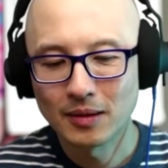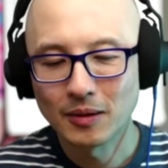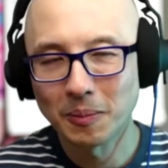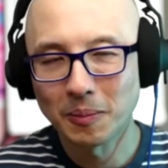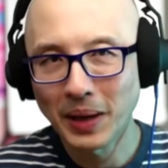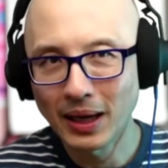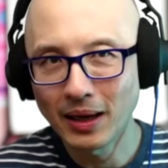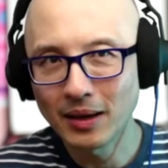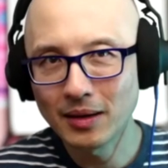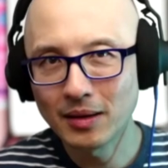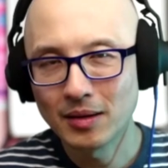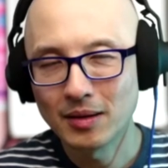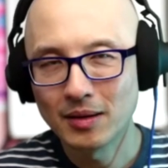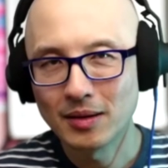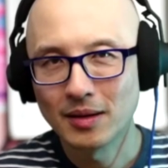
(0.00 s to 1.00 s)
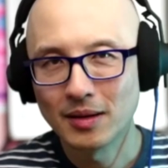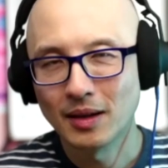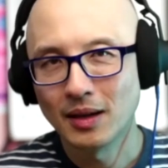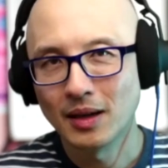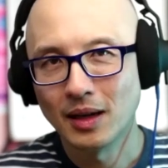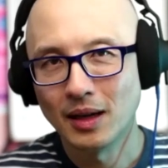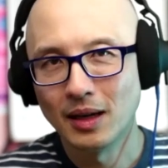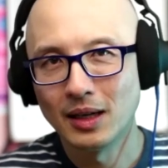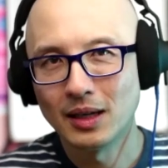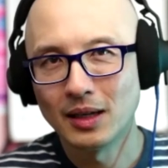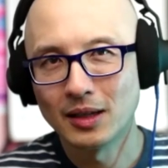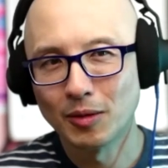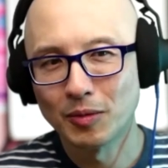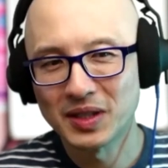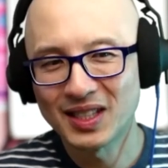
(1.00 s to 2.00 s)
the pain, the